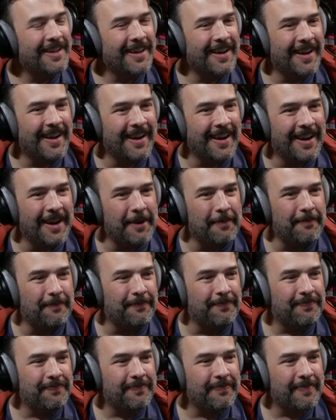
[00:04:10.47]
But
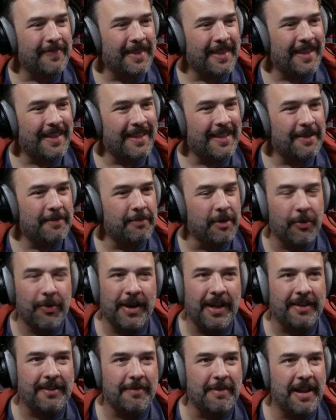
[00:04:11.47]
we're
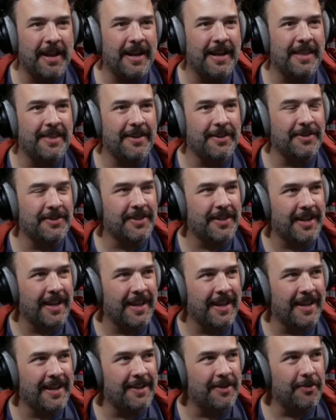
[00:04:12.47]
not talking about any of those
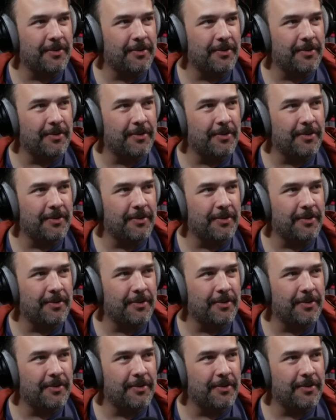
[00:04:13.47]
today.